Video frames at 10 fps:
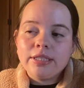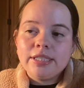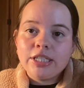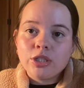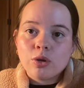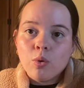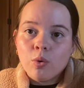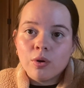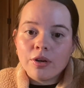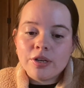
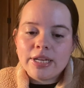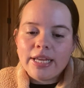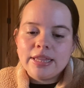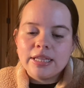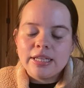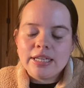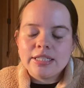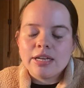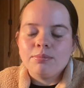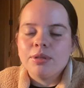Discord in the link
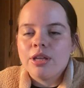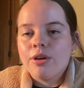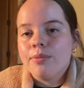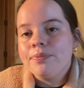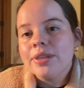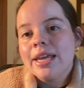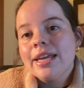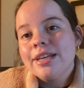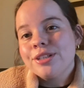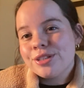down below.
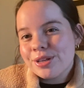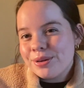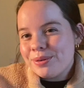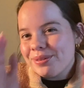So